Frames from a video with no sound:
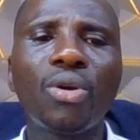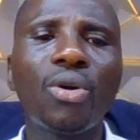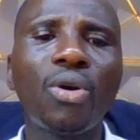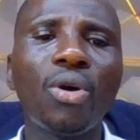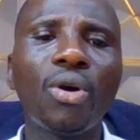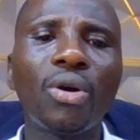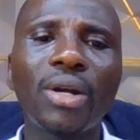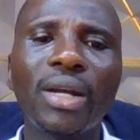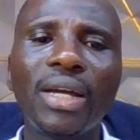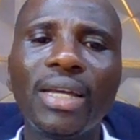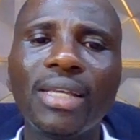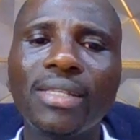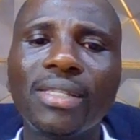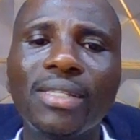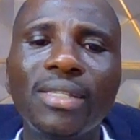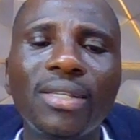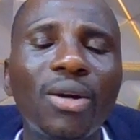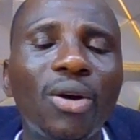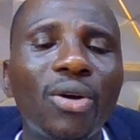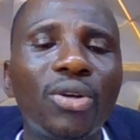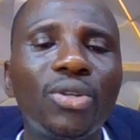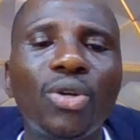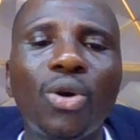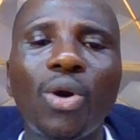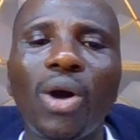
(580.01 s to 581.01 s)
currency
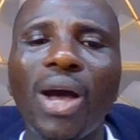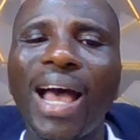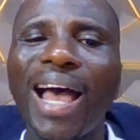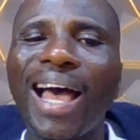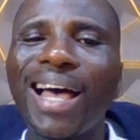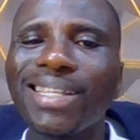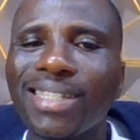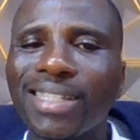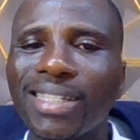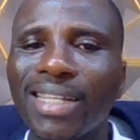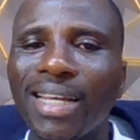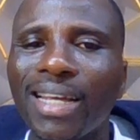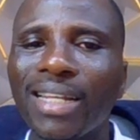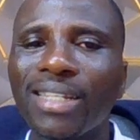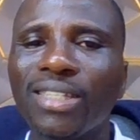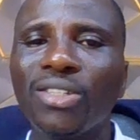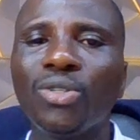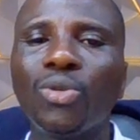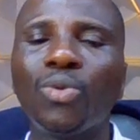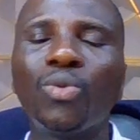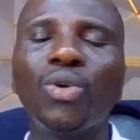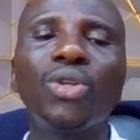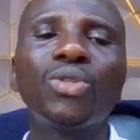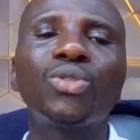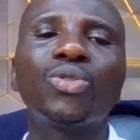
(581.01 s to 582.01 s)
or your asset,
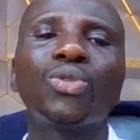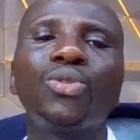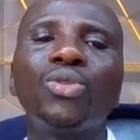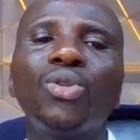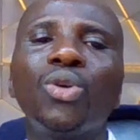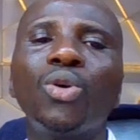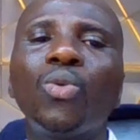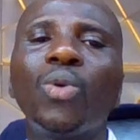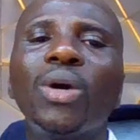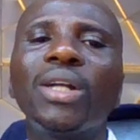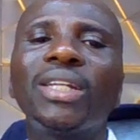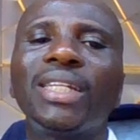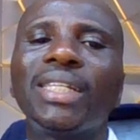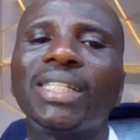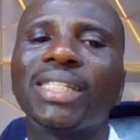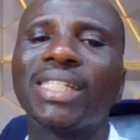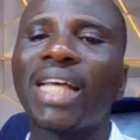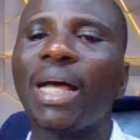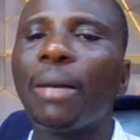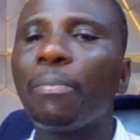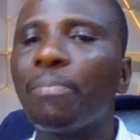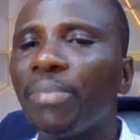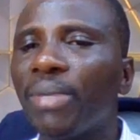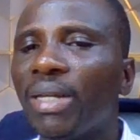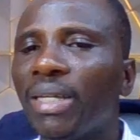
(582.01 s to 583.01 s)
you want to know what is
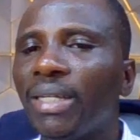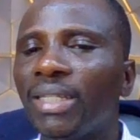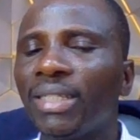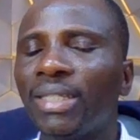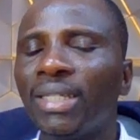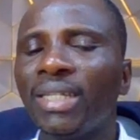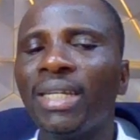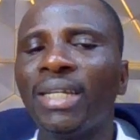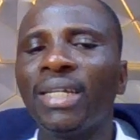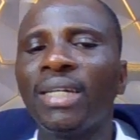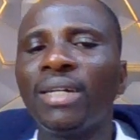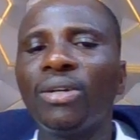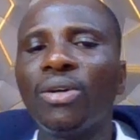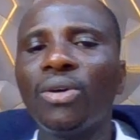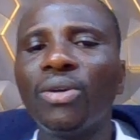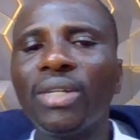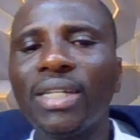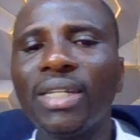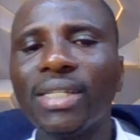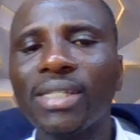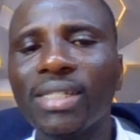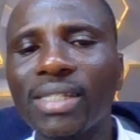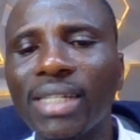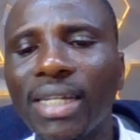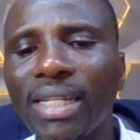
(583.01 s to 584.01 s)
happening on
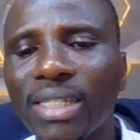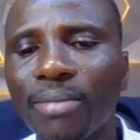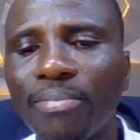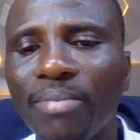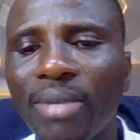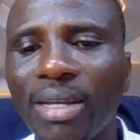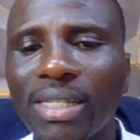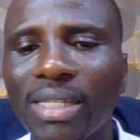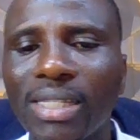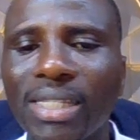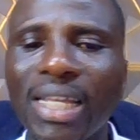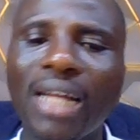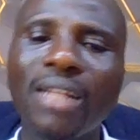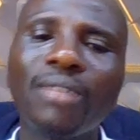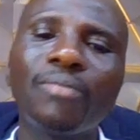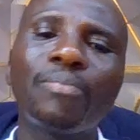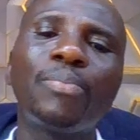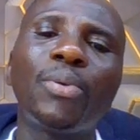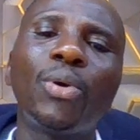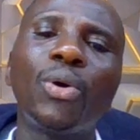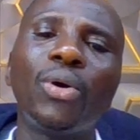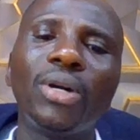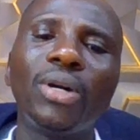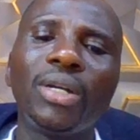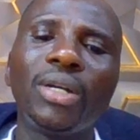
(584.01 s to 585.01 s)
the sentiment
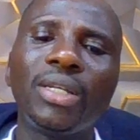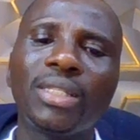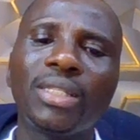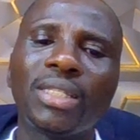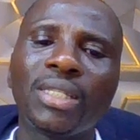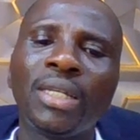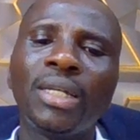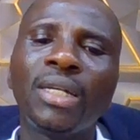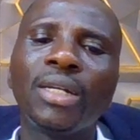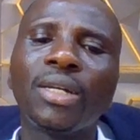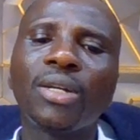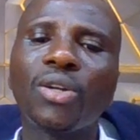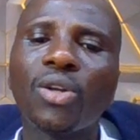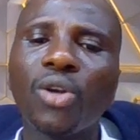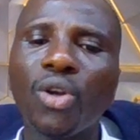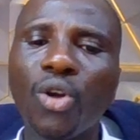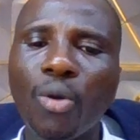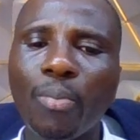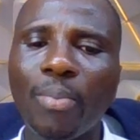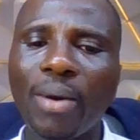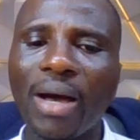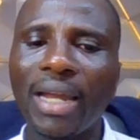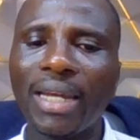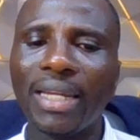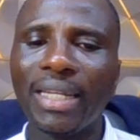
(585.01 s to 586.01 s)
standpoint
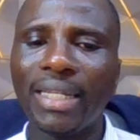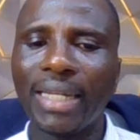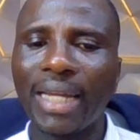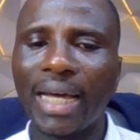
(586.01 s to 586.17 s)
globally.